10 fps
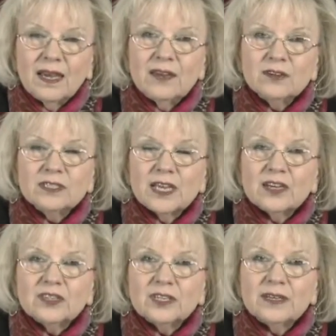
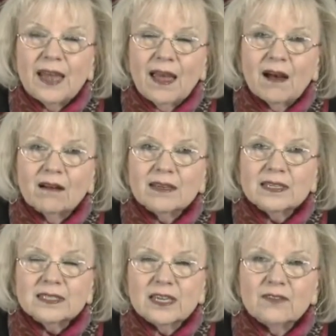intercession now
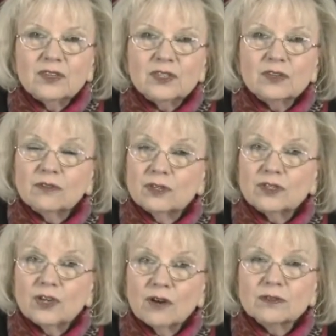is given to
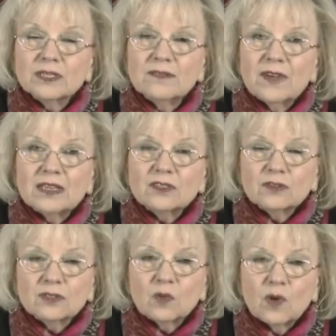the chosen vessels,